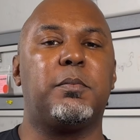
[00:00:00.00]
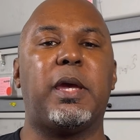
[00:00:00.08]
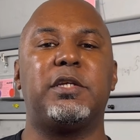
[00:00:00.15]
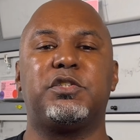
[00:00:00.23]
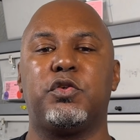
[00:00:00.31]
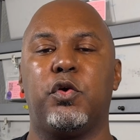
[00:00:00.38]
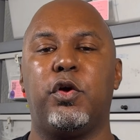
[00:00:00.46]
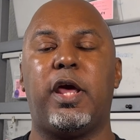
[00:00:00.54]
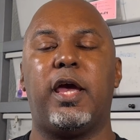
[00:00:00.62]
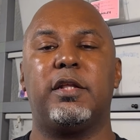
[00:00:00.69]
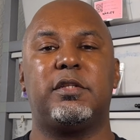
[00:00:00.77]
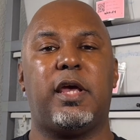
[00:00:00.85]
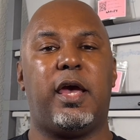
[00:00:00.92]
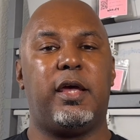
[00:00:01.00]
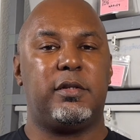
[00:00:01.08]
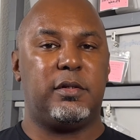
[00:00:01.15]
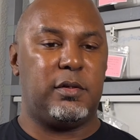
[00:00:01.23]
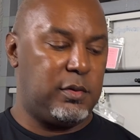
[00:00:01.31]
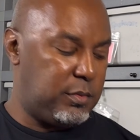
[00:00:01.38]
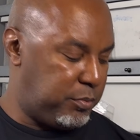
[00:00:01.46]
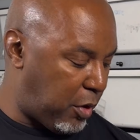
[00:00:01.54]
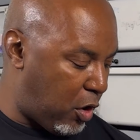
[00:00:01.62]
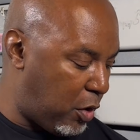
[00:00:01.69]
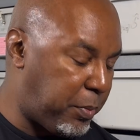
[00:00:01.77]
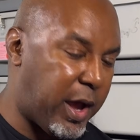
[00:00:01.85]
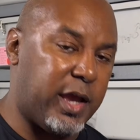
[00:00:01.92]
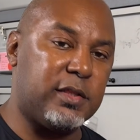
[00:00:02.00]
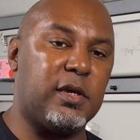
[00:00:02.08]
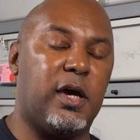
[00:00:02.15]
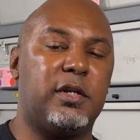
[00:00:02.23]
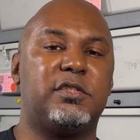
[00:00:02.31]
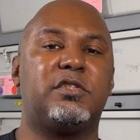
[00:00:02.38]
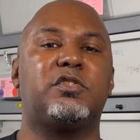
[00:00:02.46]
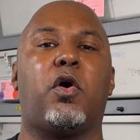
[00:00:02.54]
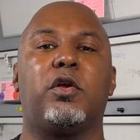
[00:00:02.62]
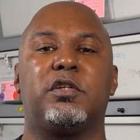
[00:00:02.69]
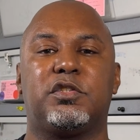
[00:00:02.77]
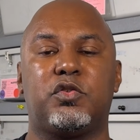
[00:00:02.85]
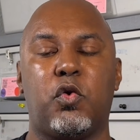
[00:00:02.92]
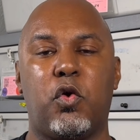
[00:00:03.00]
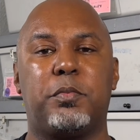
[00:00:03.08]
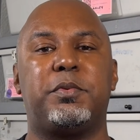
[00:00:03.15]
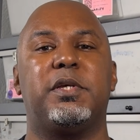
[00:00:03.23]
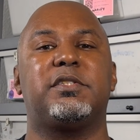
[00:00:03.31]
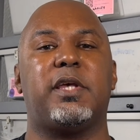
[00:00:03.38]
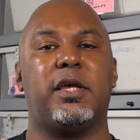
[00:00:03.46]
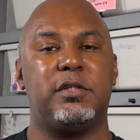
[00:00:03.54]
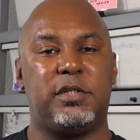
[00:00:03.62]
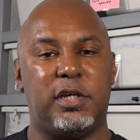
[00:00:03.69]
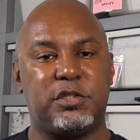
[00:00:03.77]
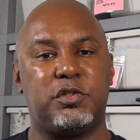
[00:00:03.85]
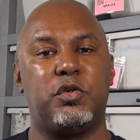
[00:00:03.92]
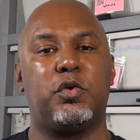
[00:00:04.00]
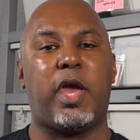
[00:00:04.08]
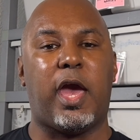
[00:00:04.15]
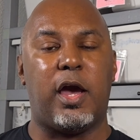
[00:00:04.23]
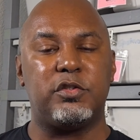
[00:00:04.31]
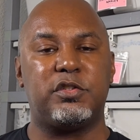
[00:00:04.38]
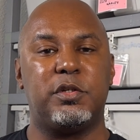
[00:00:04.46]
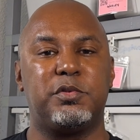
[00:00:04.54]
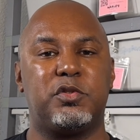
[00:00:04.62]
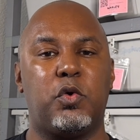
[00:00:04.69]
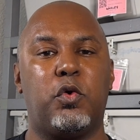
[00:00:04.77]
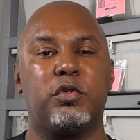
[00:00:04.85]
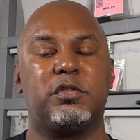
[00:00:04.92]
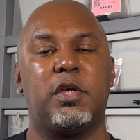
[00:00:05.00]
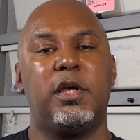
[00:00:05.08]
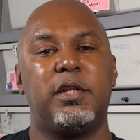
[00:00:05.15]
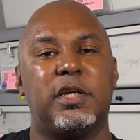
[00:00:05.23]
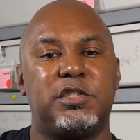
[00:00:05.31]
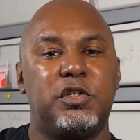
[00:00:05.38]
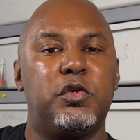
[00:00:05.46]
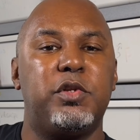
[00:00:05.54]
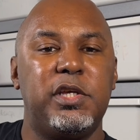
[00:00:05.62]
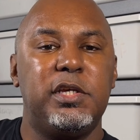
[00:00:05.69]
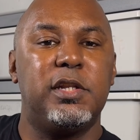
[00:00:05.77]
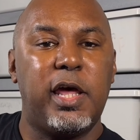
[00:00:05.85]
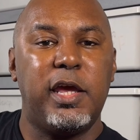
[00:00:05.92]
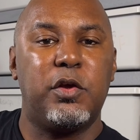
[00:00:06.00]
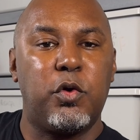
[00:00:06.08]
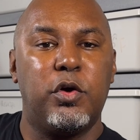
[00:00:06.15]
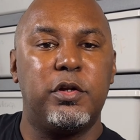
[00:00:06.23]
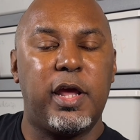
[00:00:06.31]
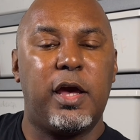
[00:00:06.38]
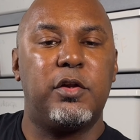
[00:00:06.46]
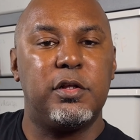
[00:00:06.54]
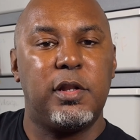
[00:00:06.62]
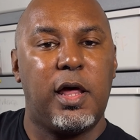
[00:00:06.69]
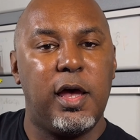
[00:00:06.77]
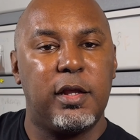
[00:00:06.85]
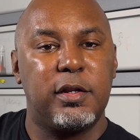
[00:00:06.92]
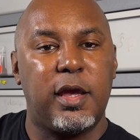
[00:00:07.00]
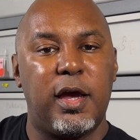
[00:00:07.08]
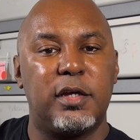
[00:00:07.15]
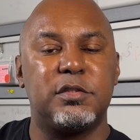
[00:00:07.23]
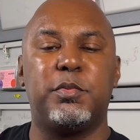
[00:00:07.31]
make sure that that ball python is starting to store up this additional calcium stores that she'll need later on down the line, guys.